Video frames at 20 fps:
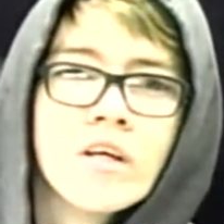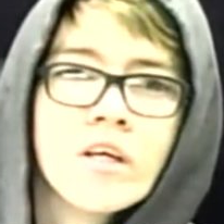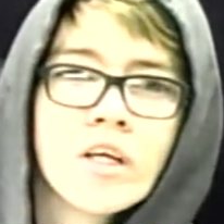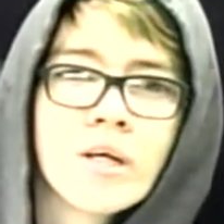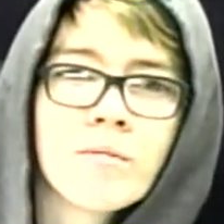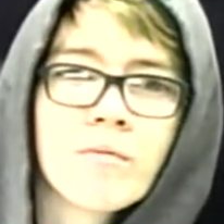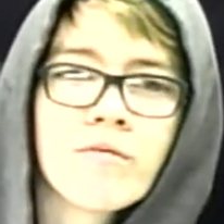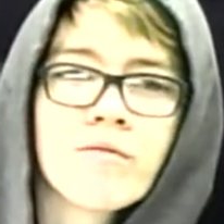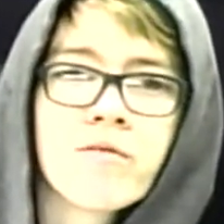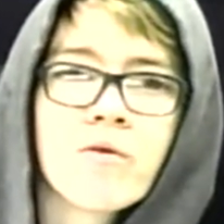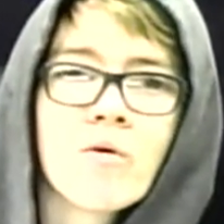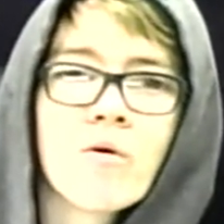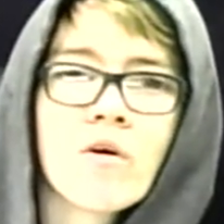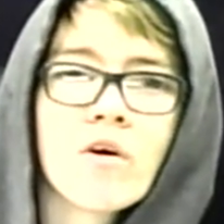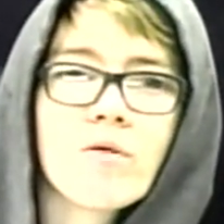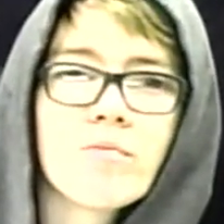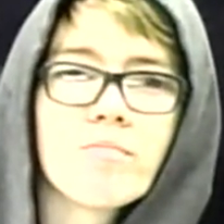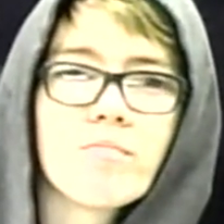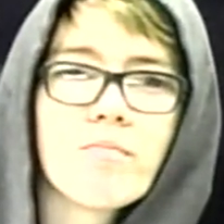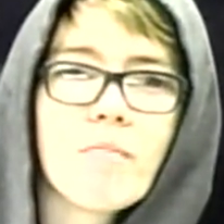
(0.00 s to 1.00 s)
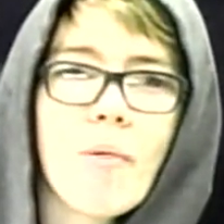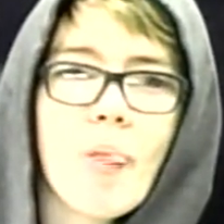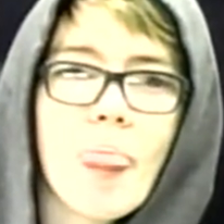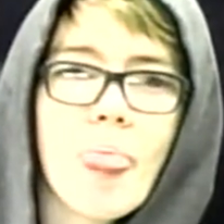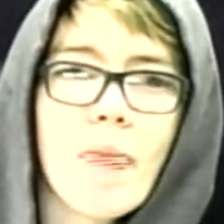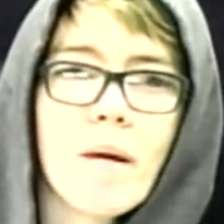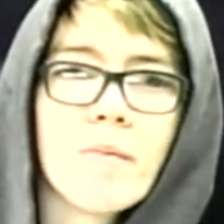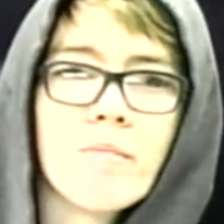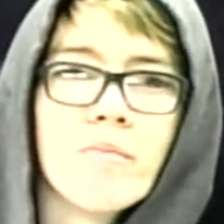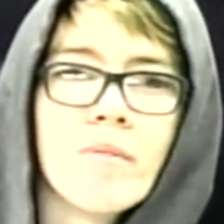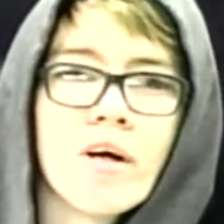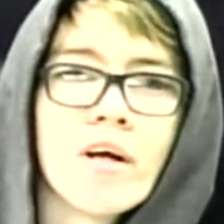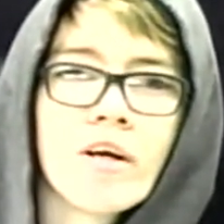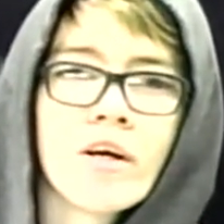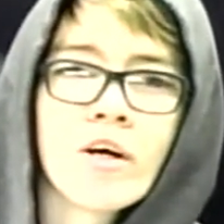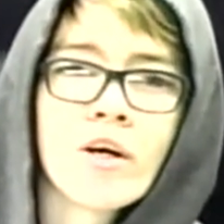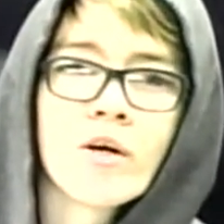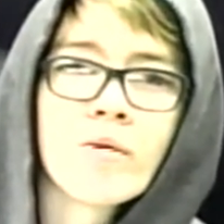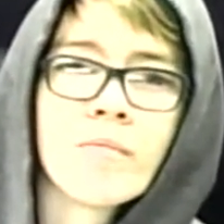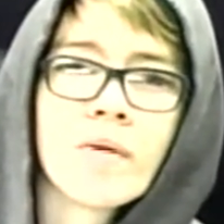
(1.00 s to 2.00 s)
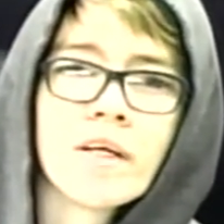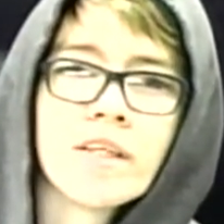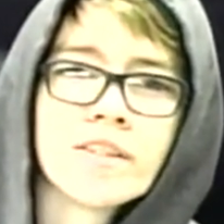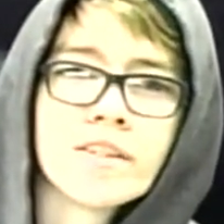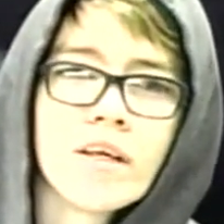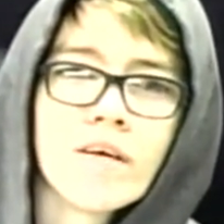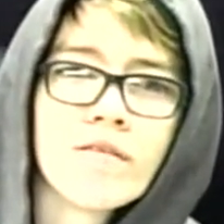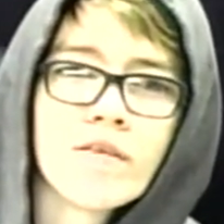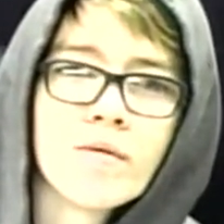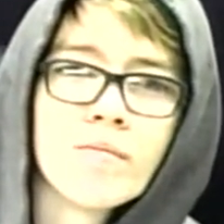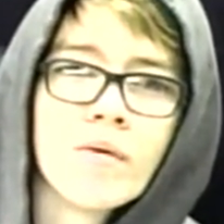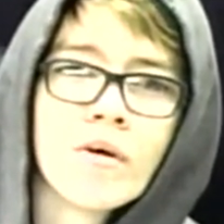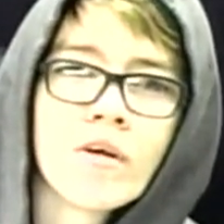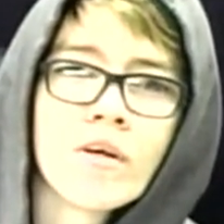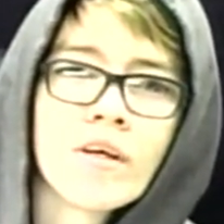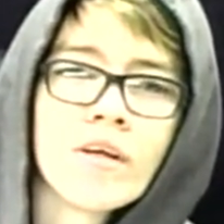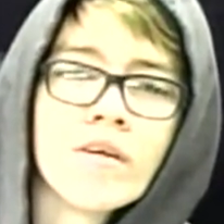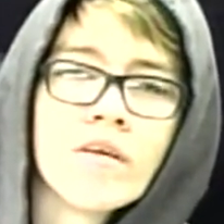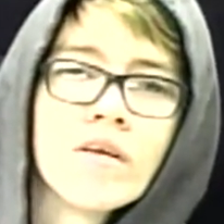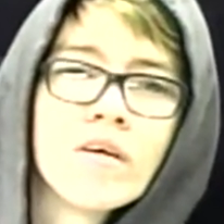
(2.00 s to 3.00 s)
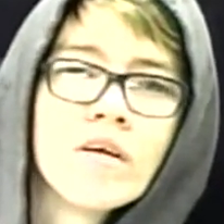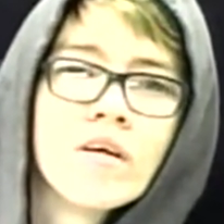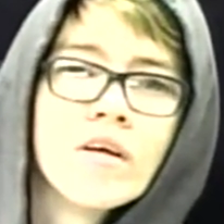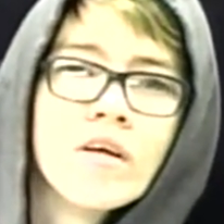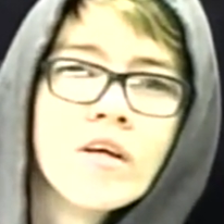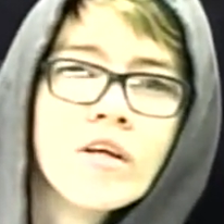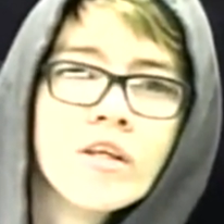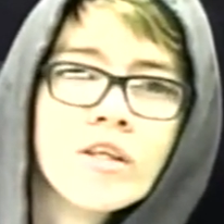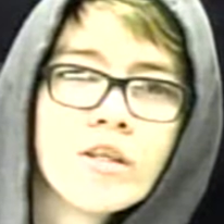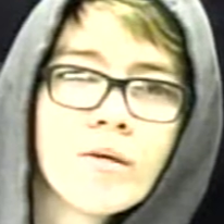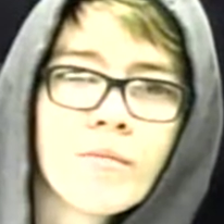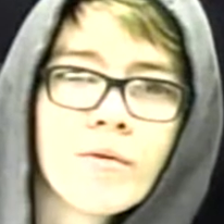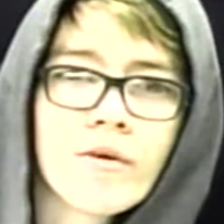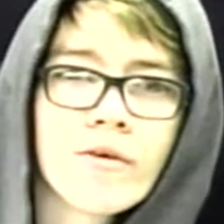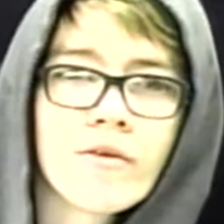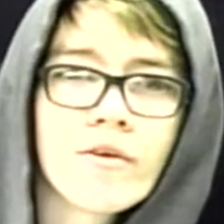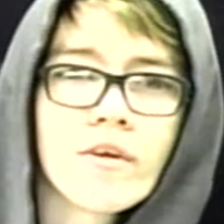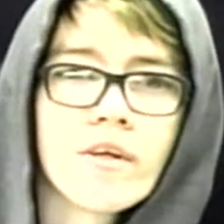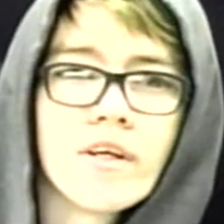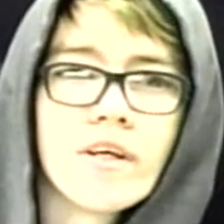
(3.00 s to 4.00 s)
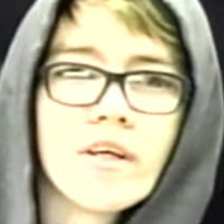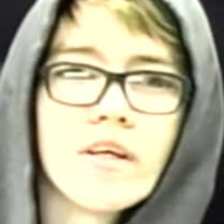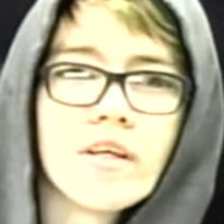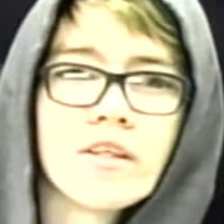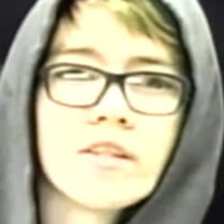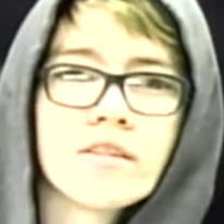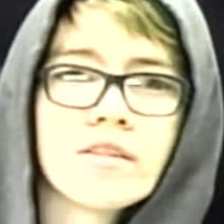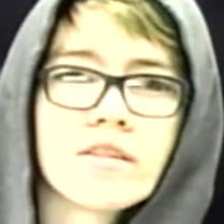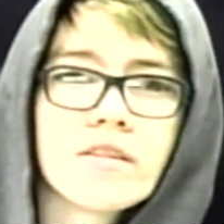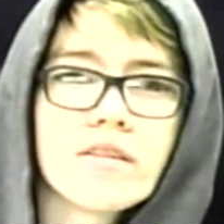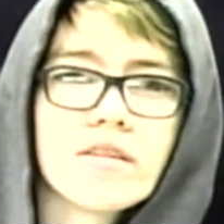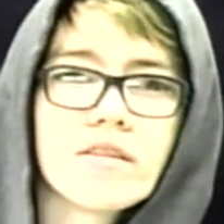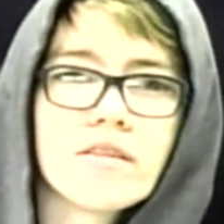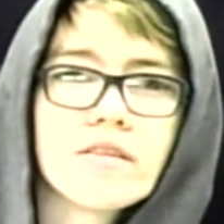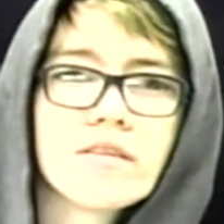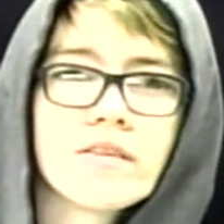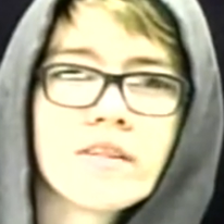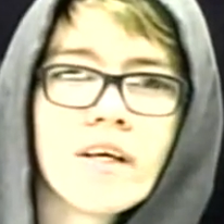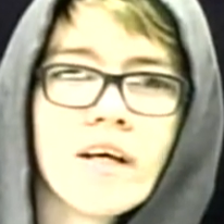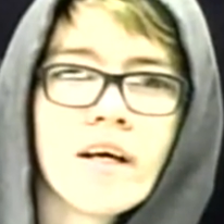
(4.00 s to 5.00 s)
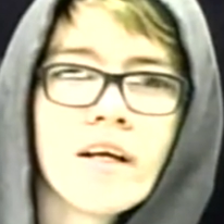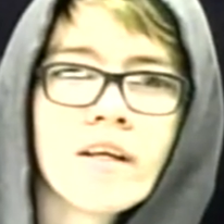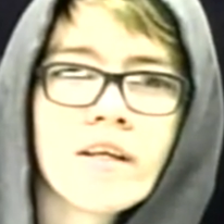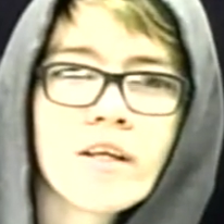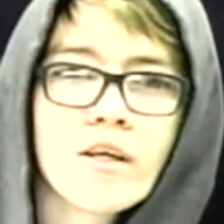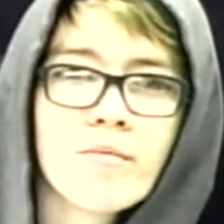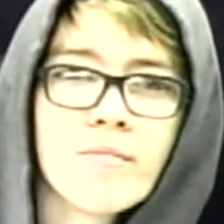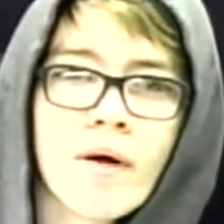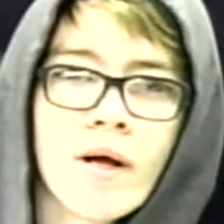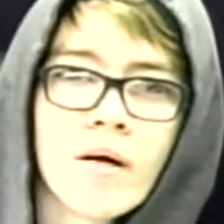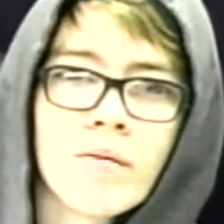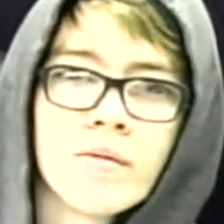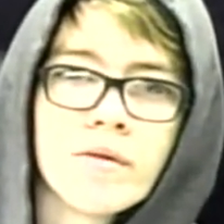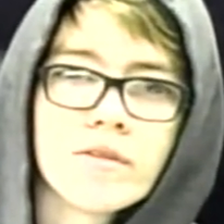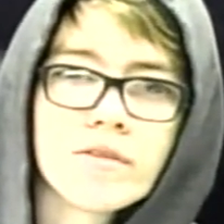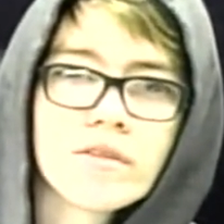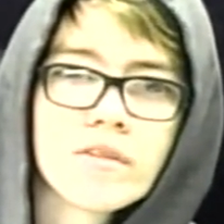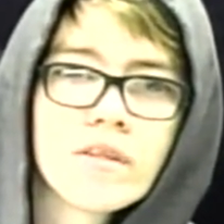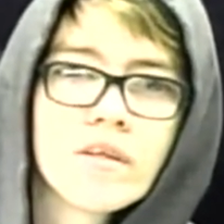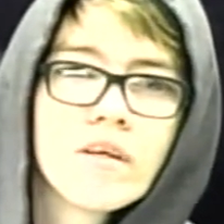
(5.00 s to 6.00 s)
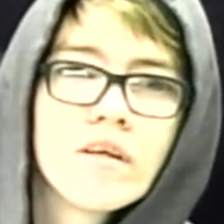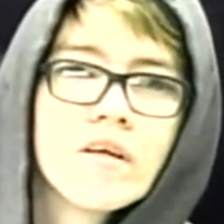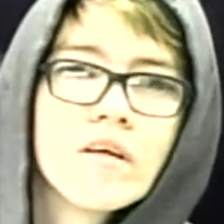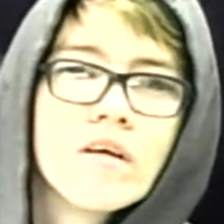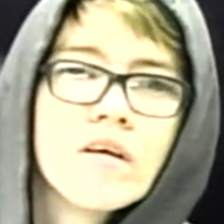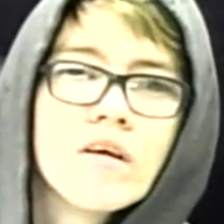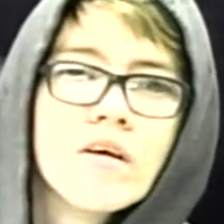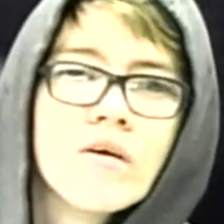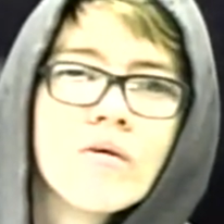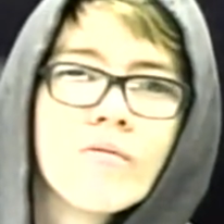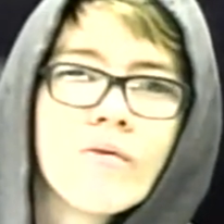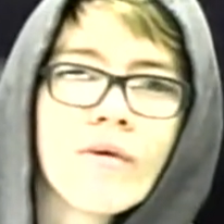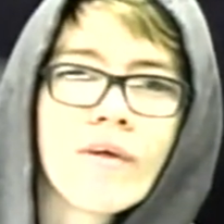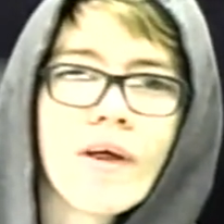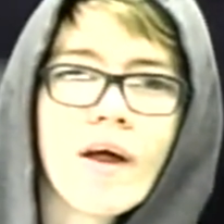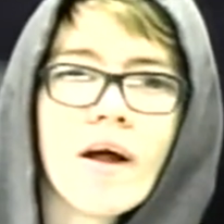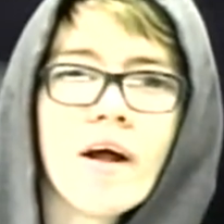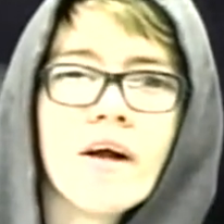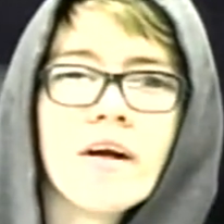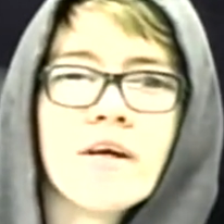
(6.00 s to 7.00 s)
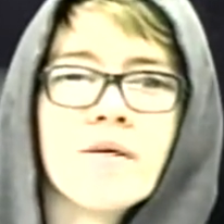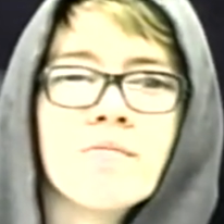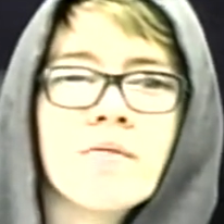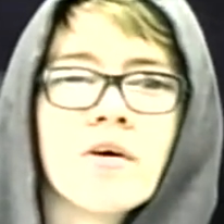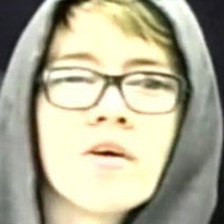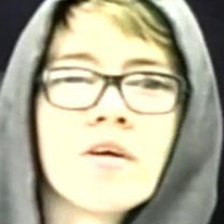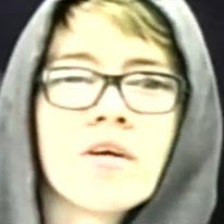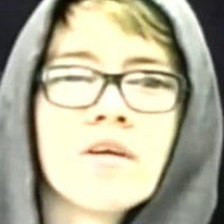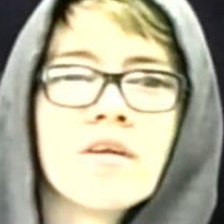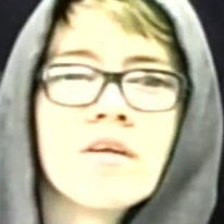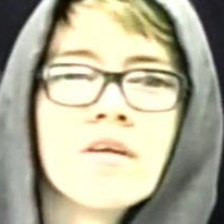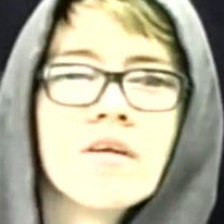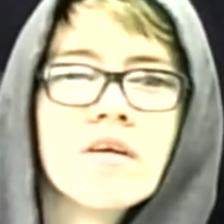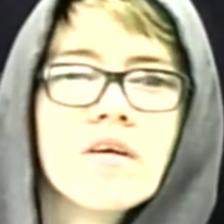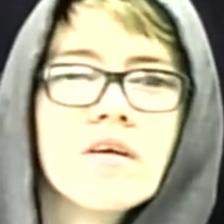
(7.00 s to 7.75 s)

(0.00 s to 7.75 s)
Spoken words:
Number 4, Ben-Hur made $70 million. Number 3 is 10 Commandments with $80 million.